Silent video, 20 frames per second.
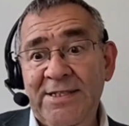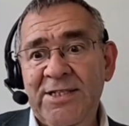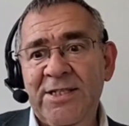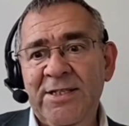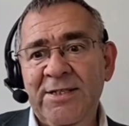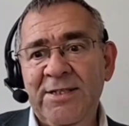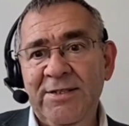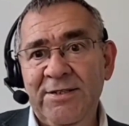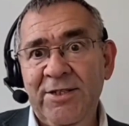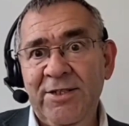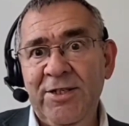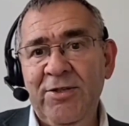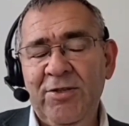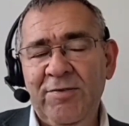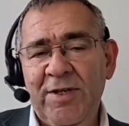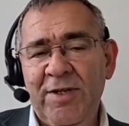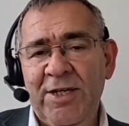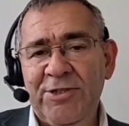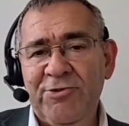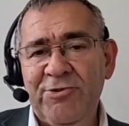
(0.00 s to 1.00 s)
That is the
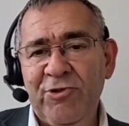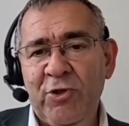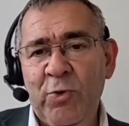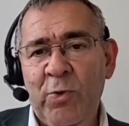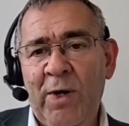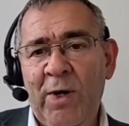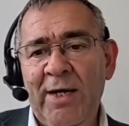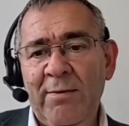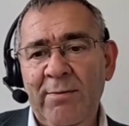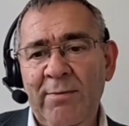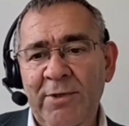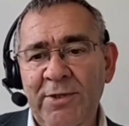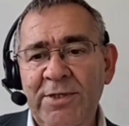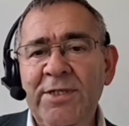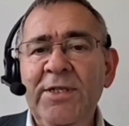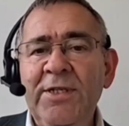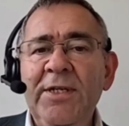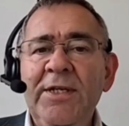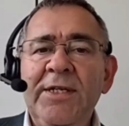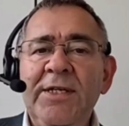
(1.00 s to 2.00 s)
university
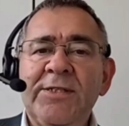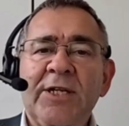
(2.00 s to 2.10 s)
requirement.